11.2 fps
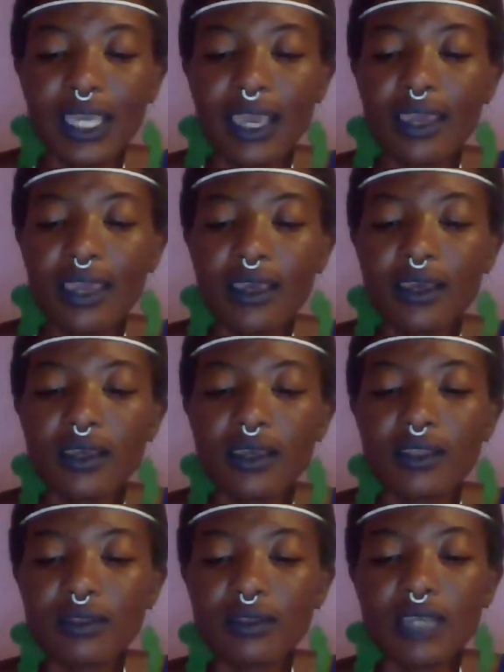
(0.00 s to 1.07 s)
Okay,
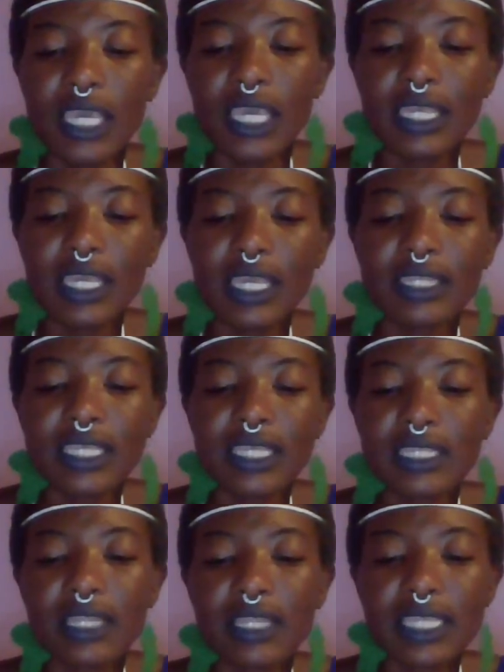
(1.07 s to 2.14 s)

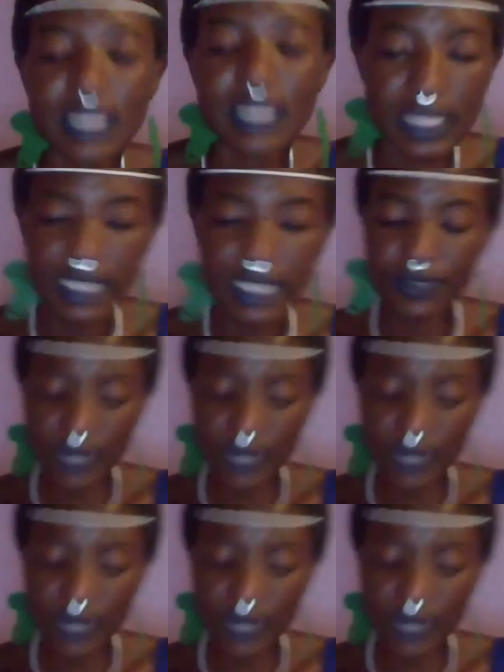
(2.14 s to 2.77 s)
there's a lesson,